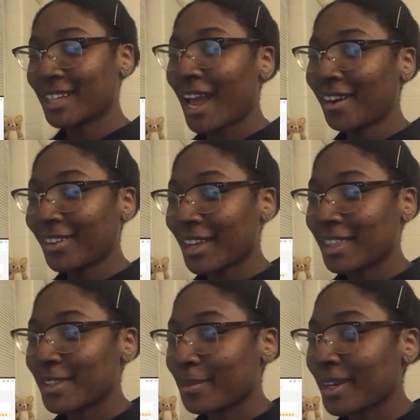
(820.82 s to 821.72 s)
I don't like
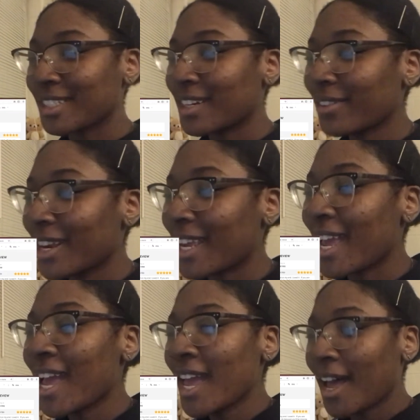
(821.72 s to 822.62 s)
this person already.
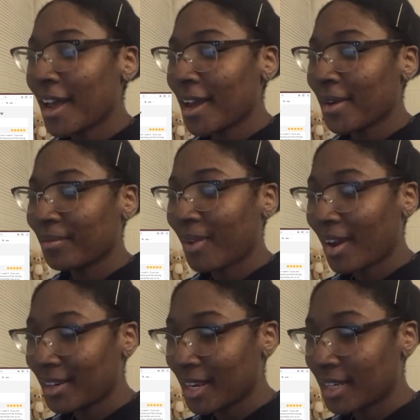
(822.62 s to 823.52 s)
Um,
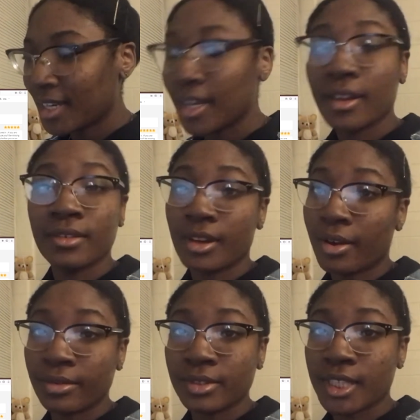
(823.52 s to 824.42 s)
rotten ending,
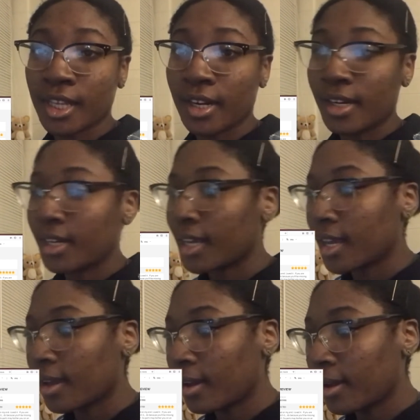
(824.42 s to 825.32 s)
no, it's good
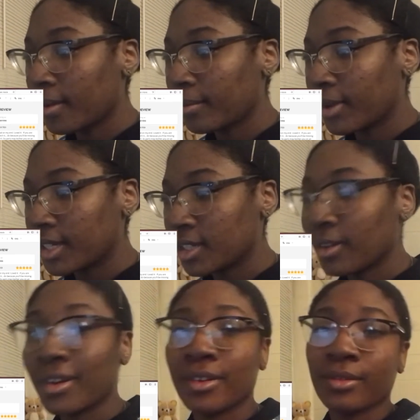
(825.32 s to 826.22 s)
ending. Um, way too
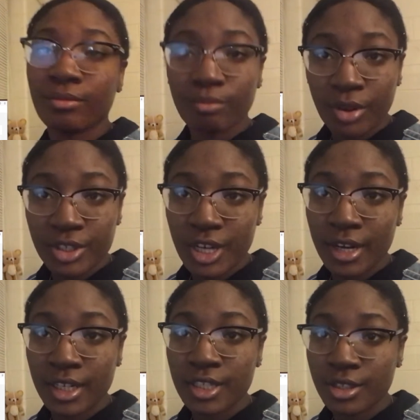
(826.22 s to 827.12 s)
long. Most
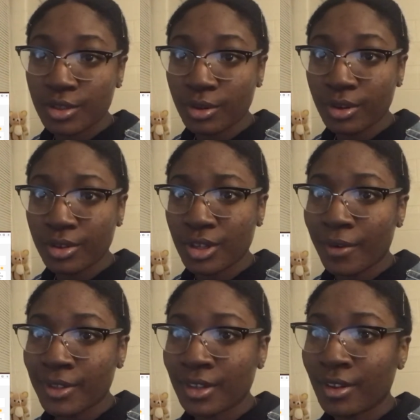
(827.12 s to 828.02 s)
Chinese historical
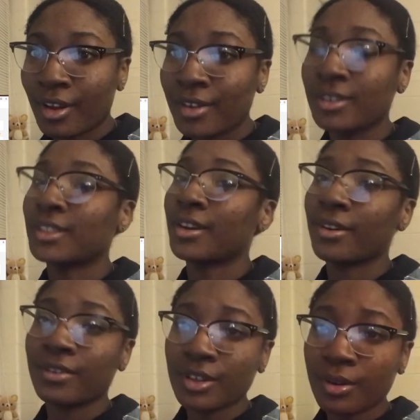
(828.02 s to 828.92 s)
dramas are long, so
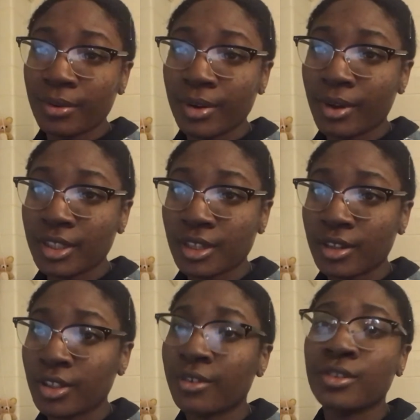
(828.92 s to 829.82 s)
if you don't want to watch
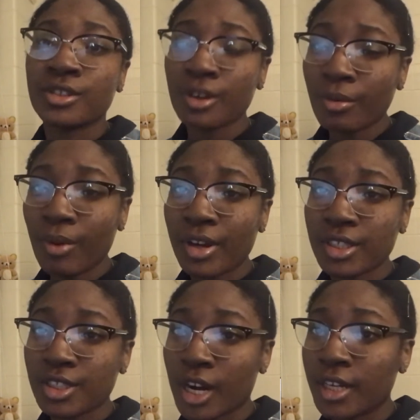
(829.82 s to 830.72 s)
long dramas, don't
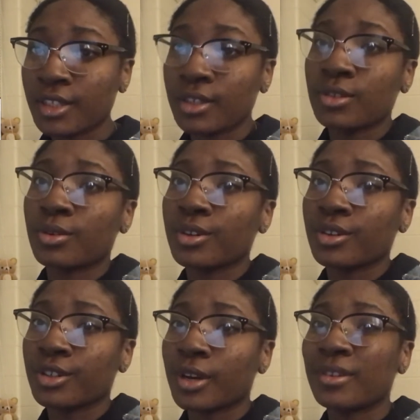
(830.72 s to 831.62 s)
watch Chinese
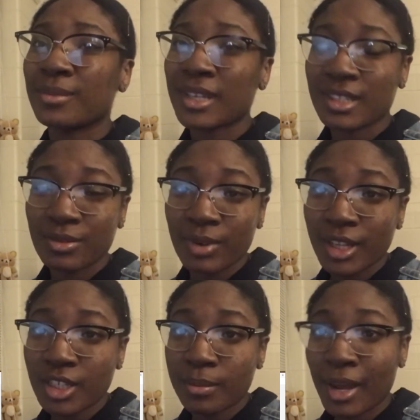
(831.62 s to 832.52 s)
historical dramas because they're
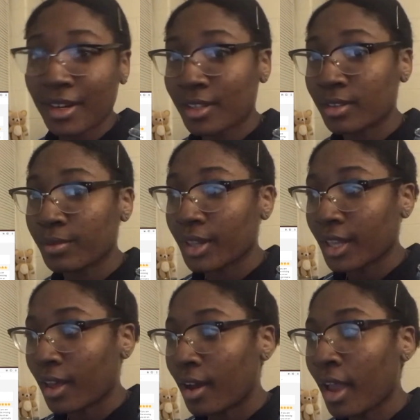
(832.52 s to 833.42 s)
really dramatic and they're
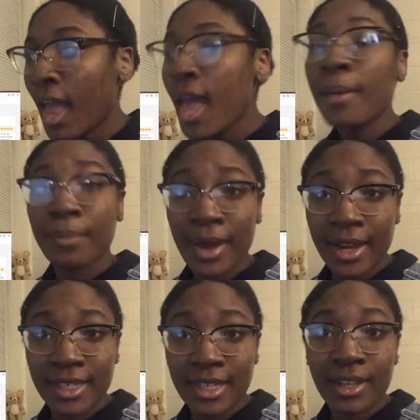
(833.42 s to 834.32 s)
really long.
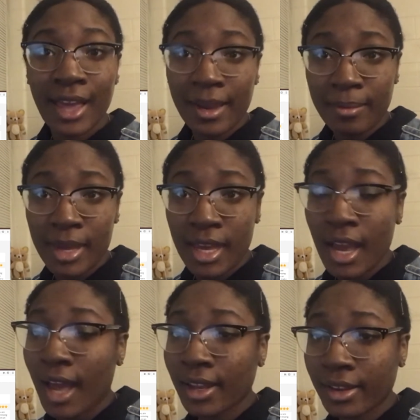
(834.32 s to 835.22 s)
But like me,
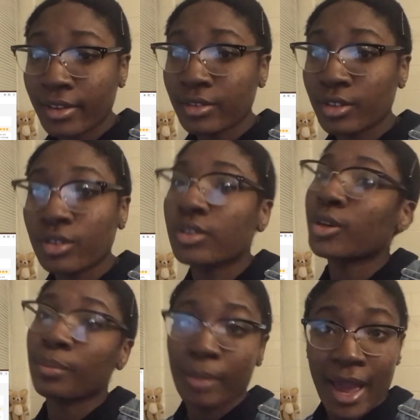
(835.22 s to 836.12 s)
I like
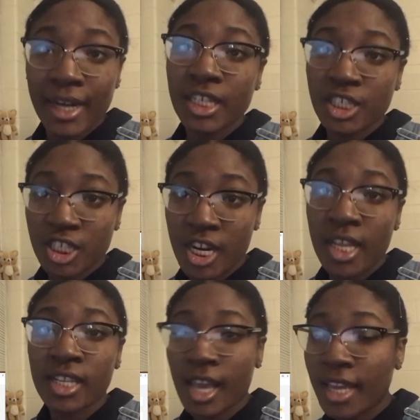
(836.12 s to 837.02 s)
dramatic
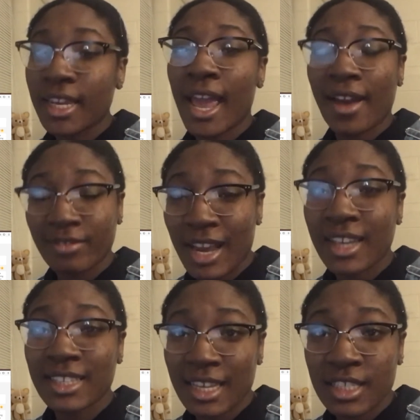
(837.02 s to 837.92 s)
shit, and they have
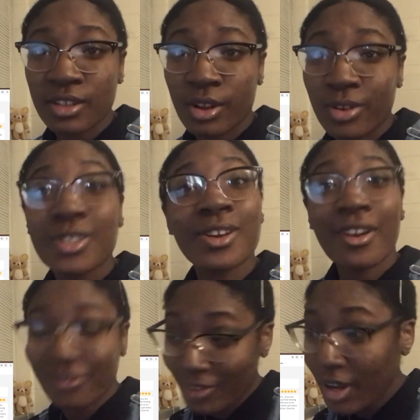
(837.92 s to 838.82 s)
nice ass clothes, so
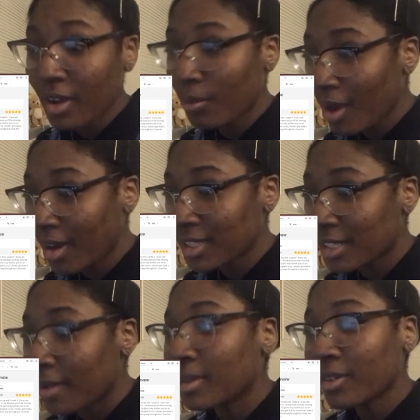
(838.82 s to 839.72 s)
I fucking watch
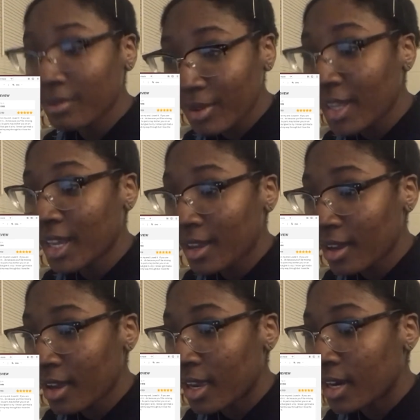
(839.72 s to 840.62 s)
them. They're really
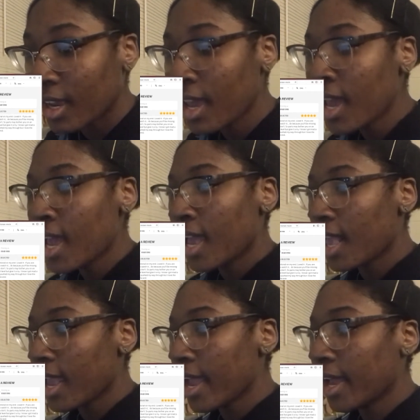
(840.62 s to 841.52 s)
good.
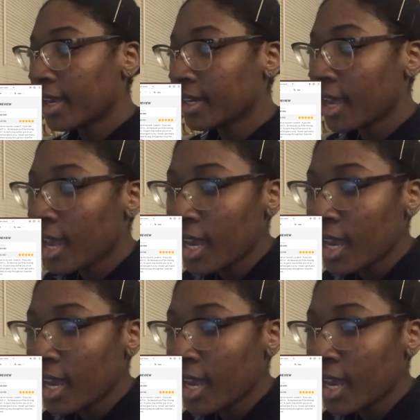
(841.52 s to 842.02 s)
And